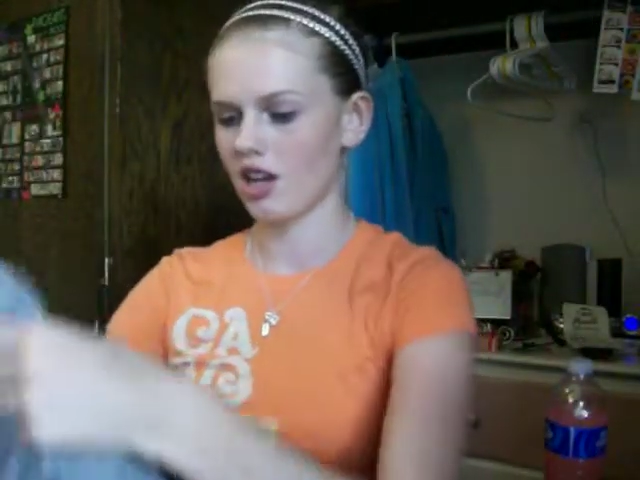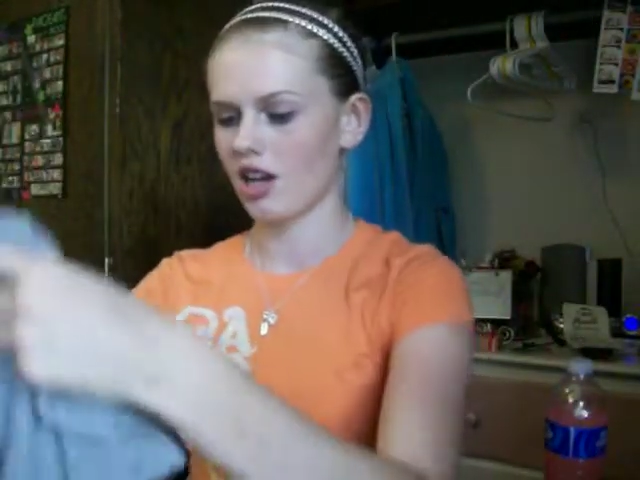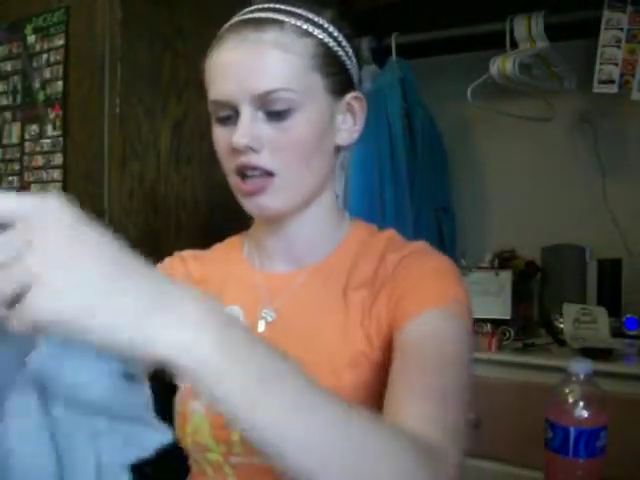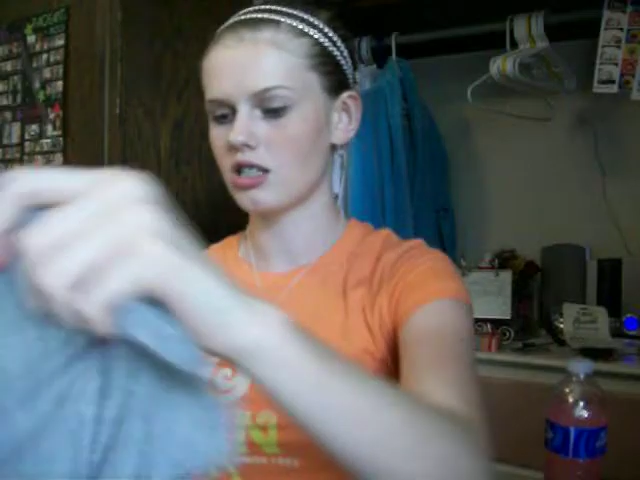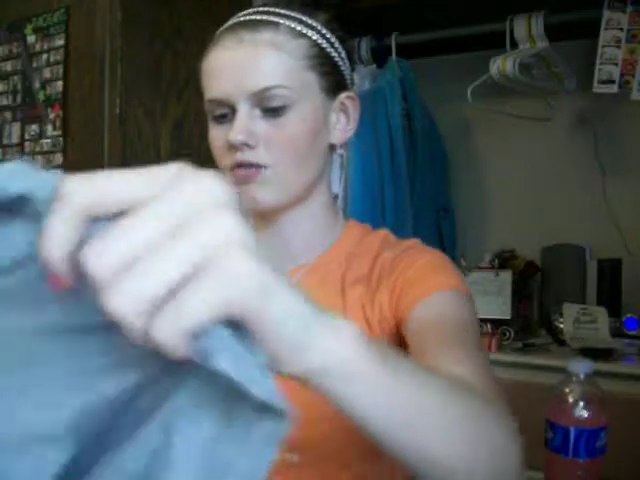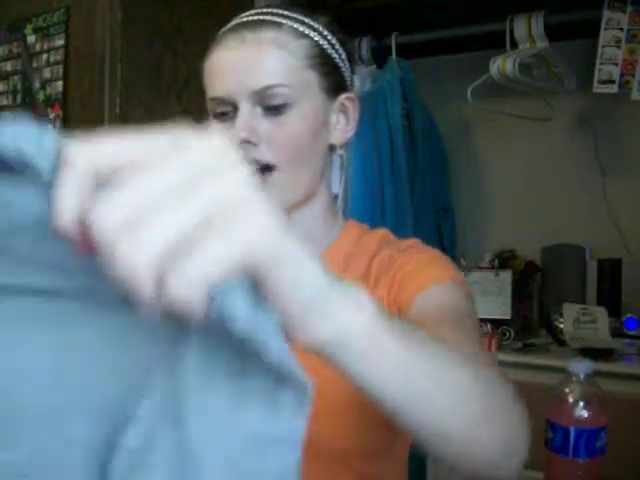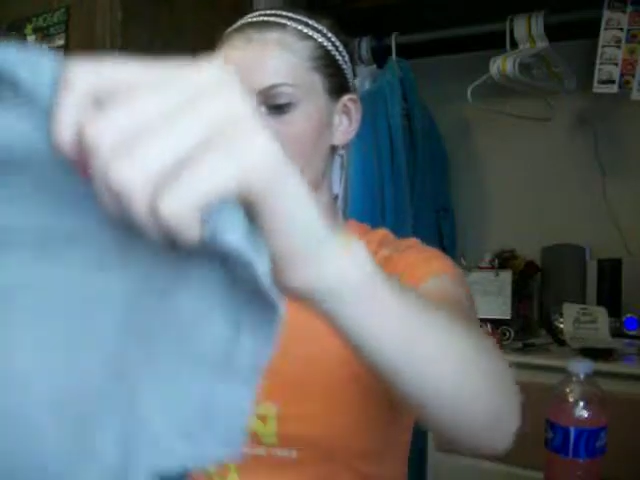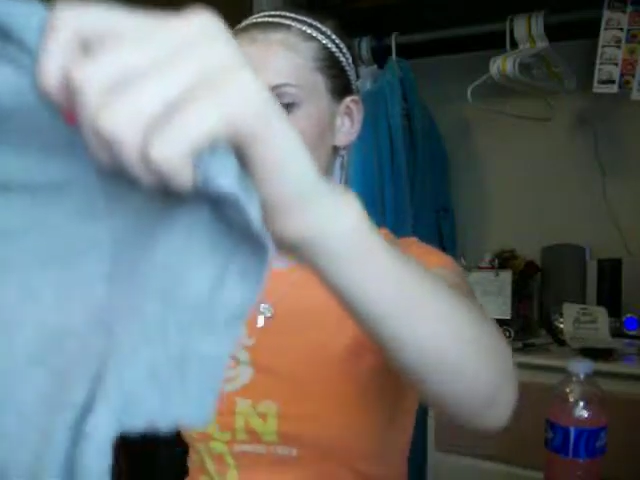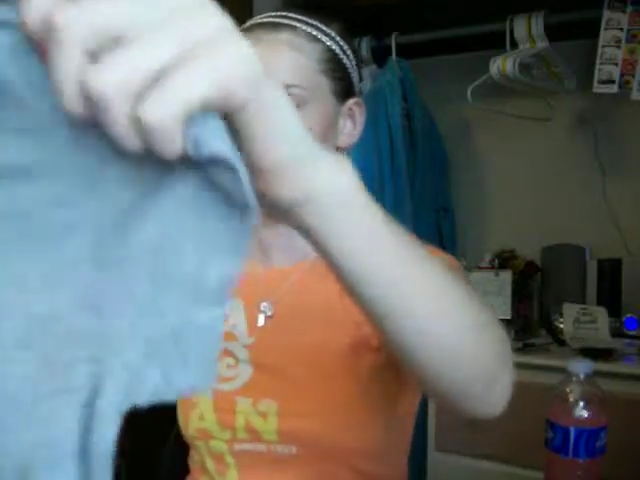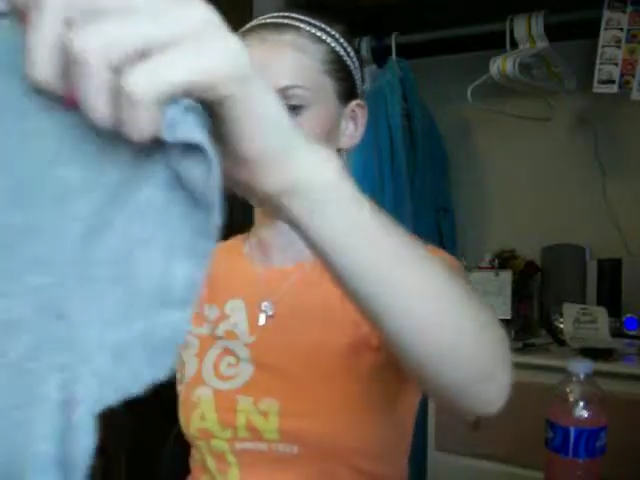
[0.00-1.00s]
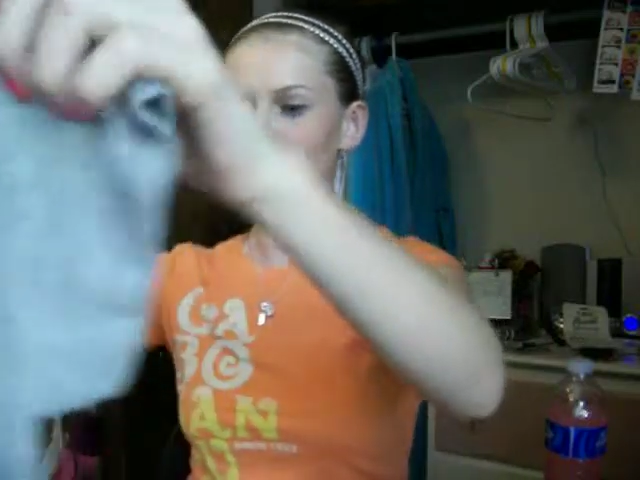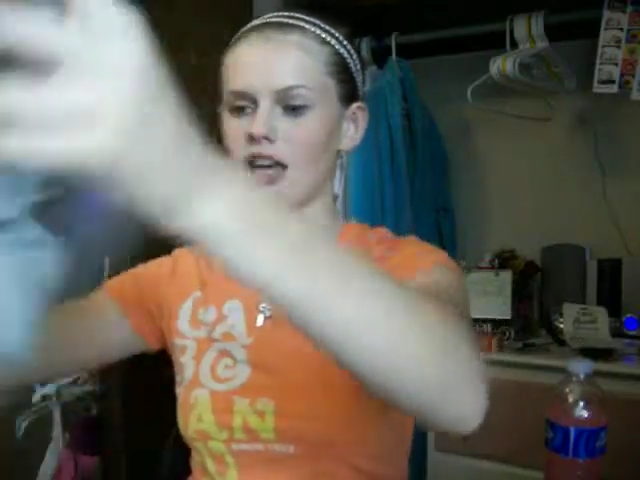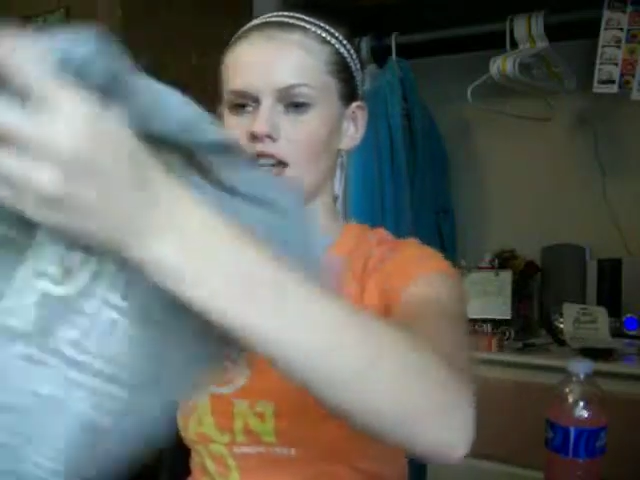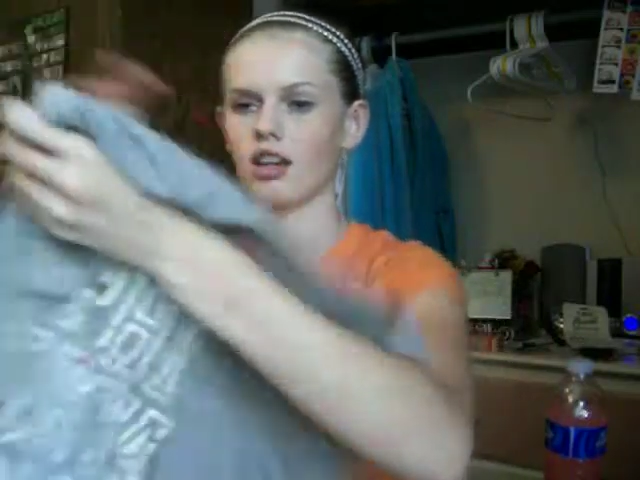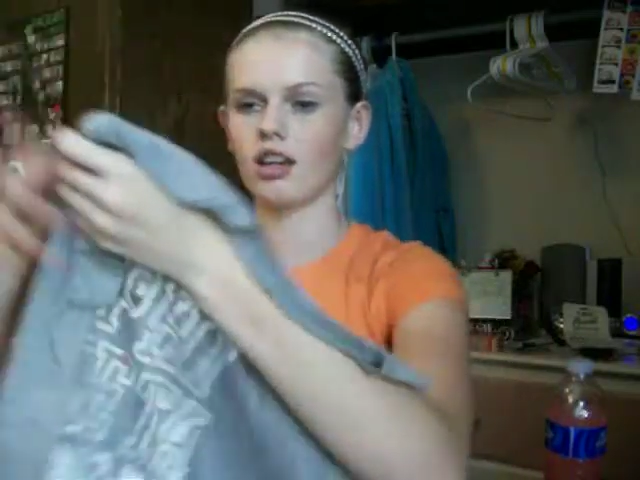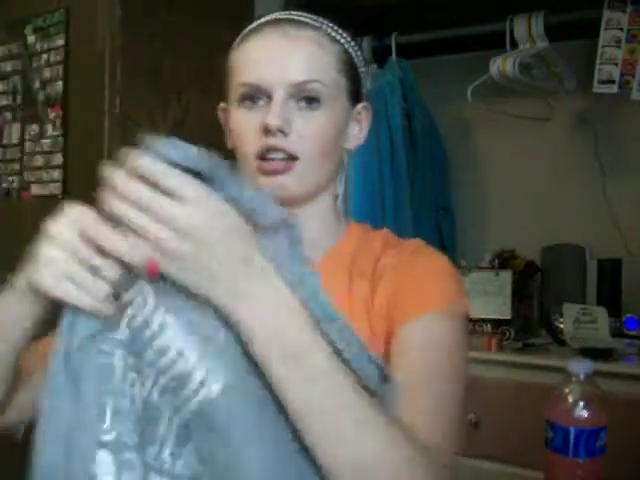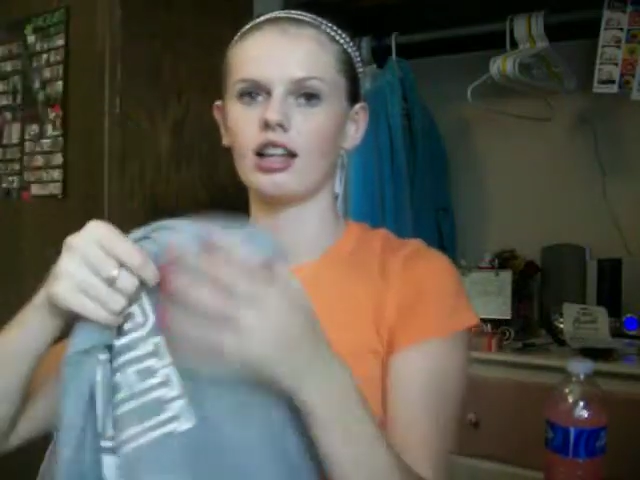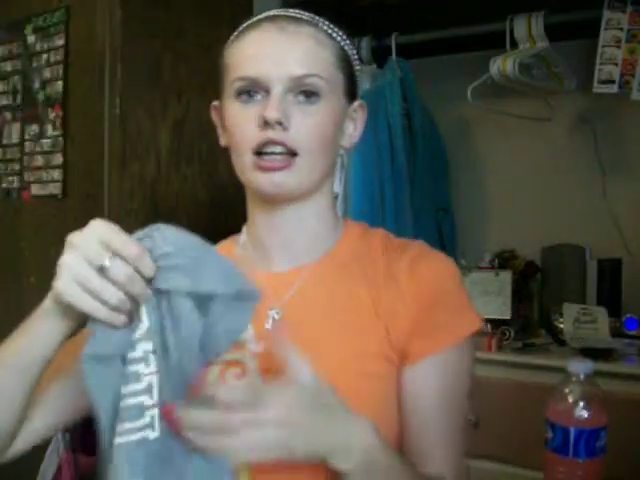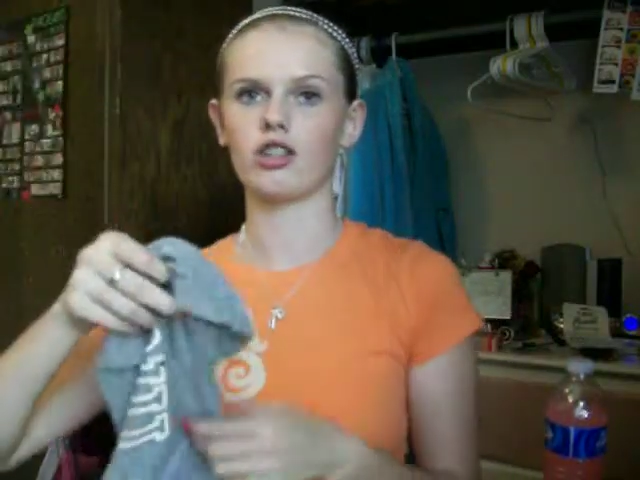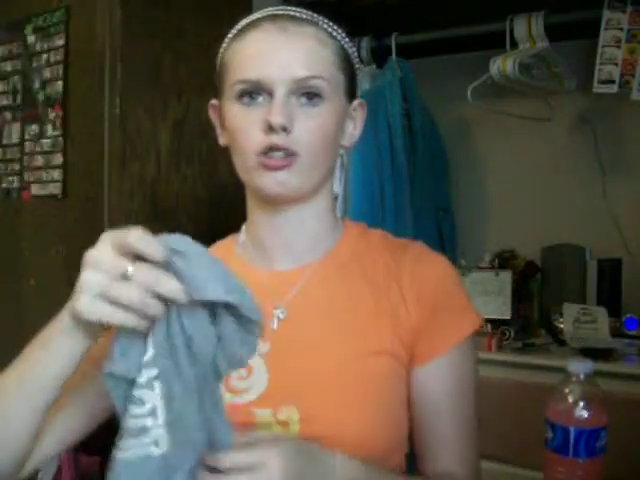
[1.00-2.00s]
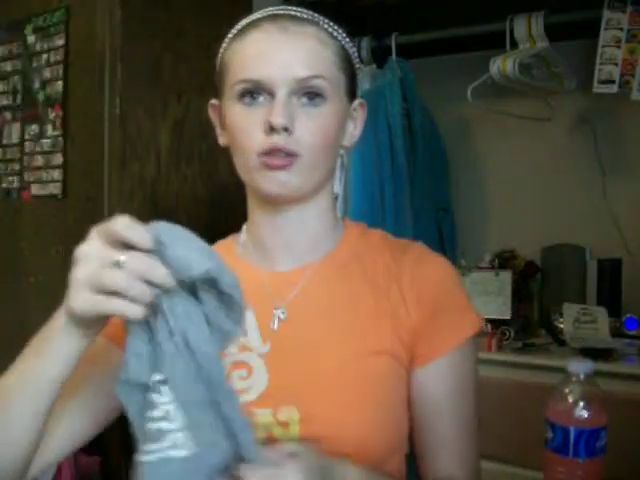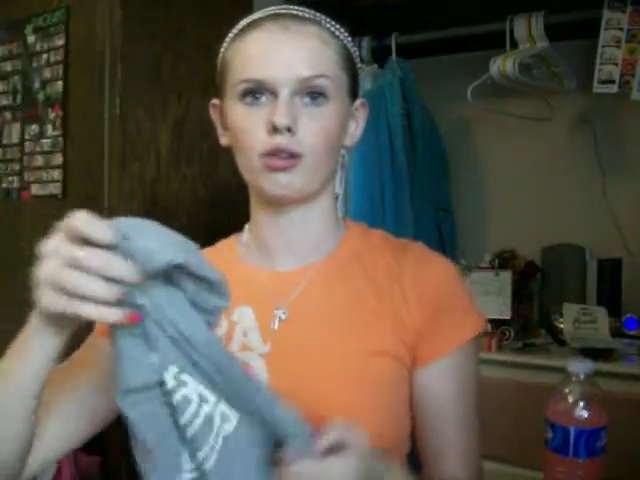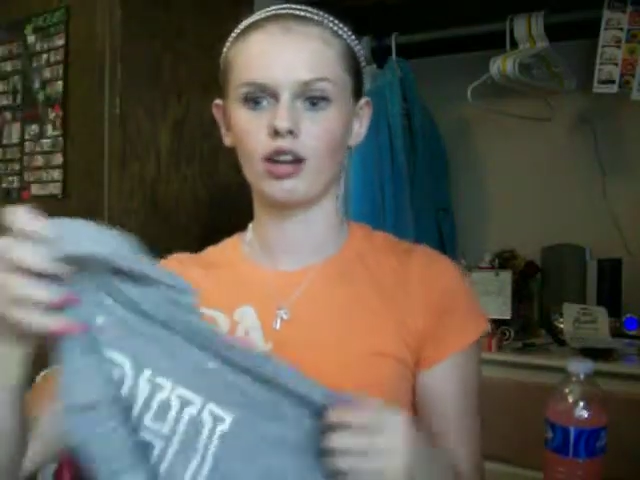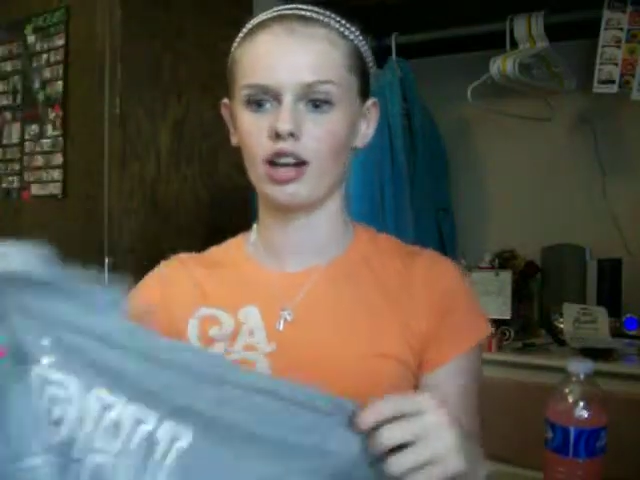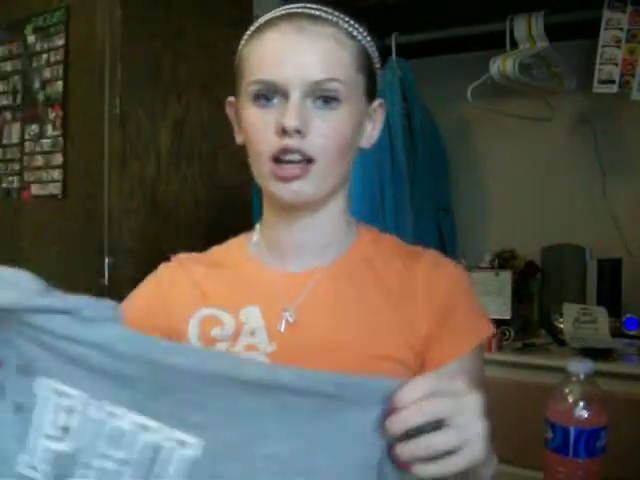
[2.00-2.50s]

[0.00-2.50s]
It's Phi Beta Pink, like a sorority.